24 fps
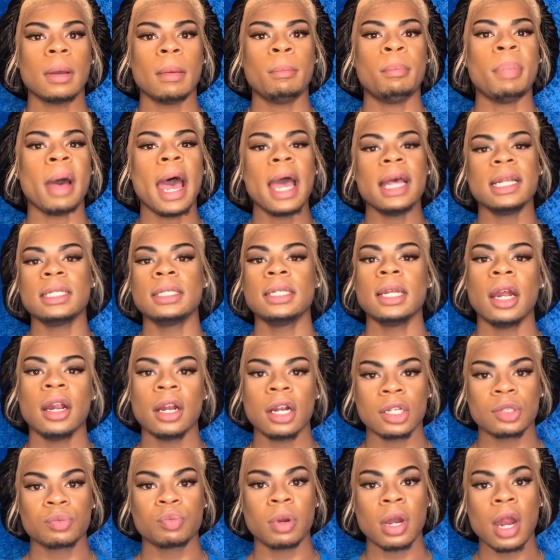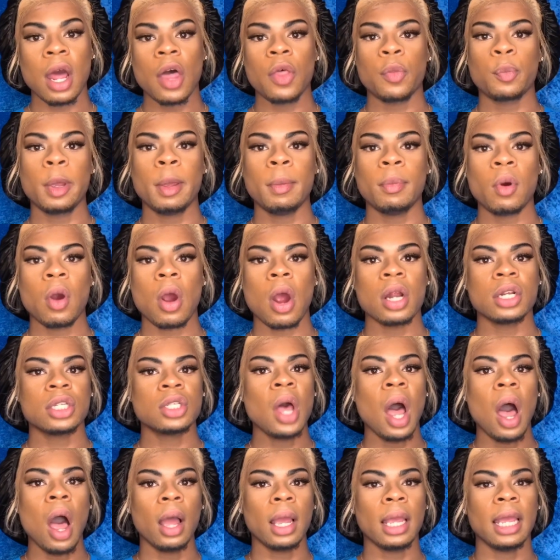bystanders when other people are
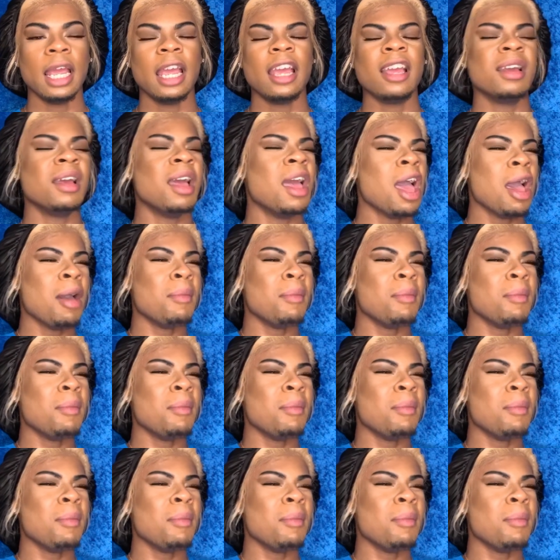talking